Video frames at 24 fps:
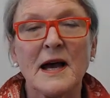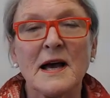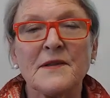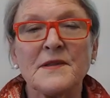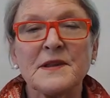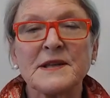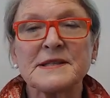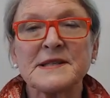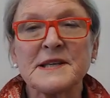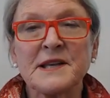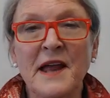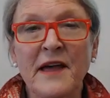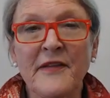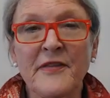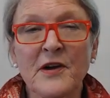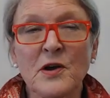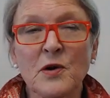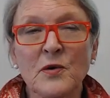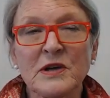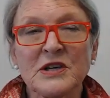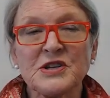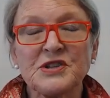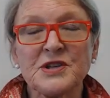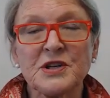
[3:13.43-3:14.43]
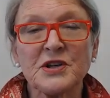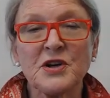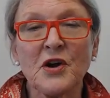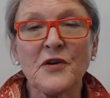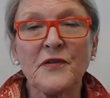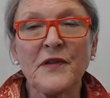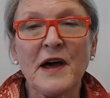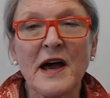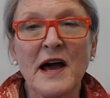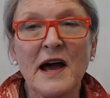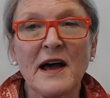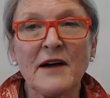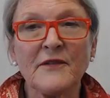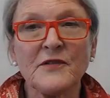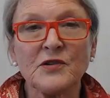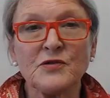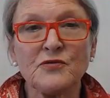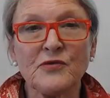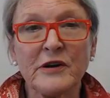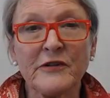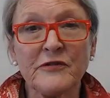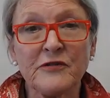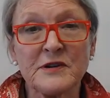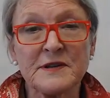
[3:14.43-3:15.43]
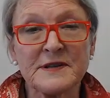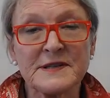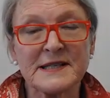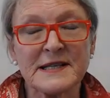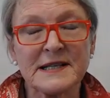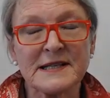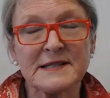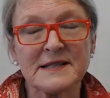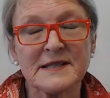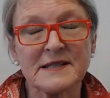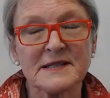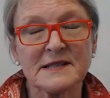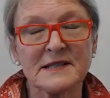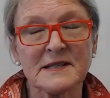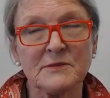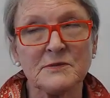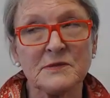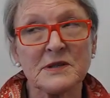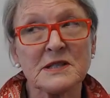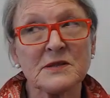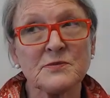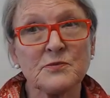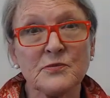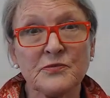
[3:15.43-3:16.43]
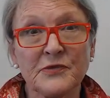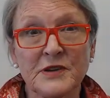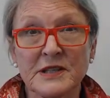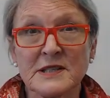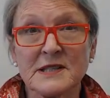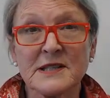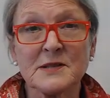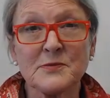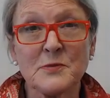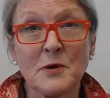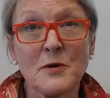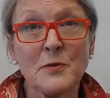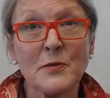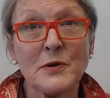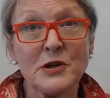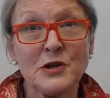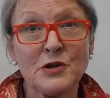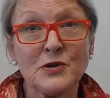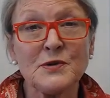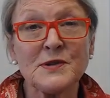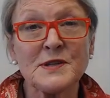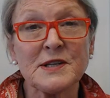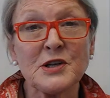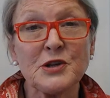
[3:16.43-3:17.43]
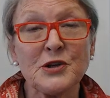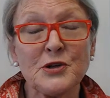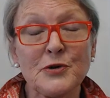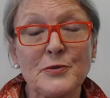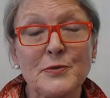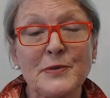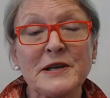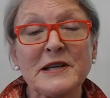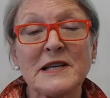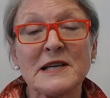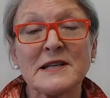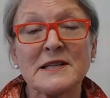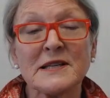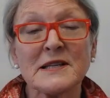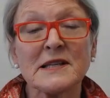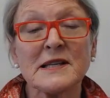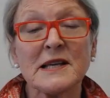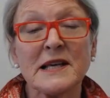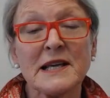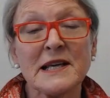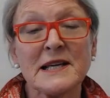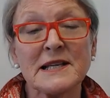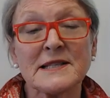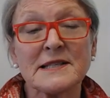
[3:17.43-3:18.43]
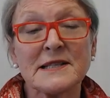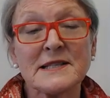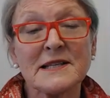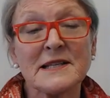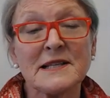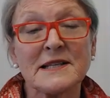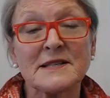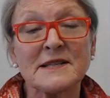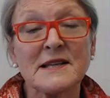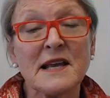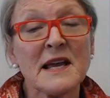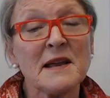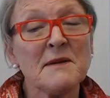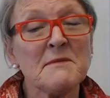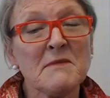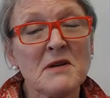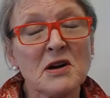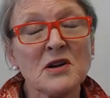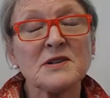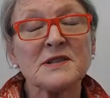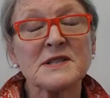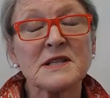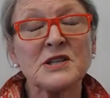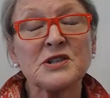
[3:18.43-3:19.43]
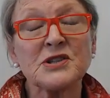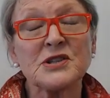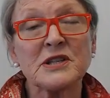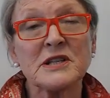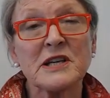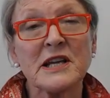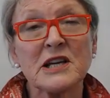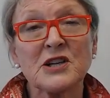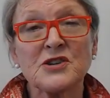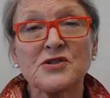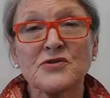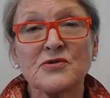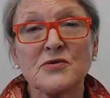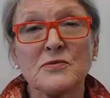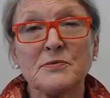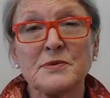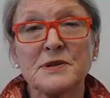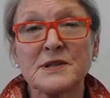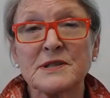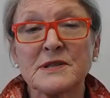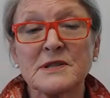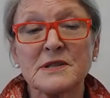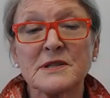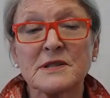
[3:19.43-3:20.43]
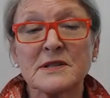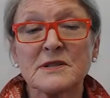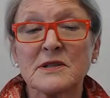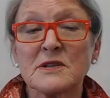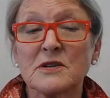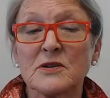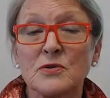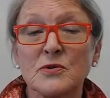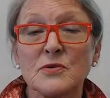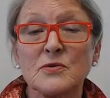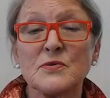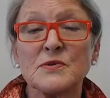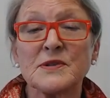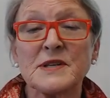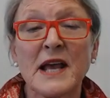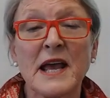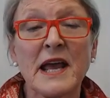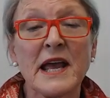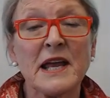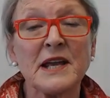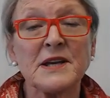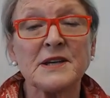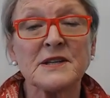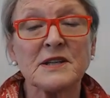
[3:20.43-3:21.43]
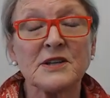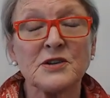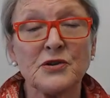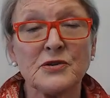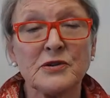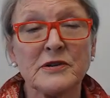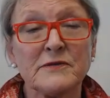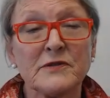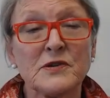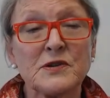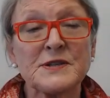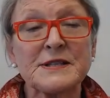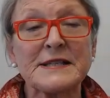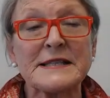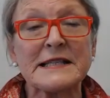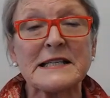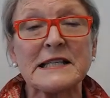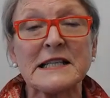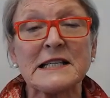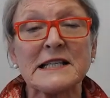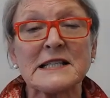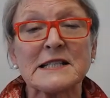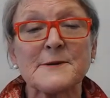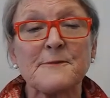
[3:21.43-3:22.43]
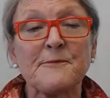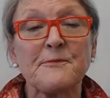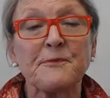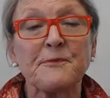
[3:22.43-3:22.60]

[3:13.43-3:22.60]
There's another question on the Harvard referencing system. This is what we use at UBSS and most international business schools and universities.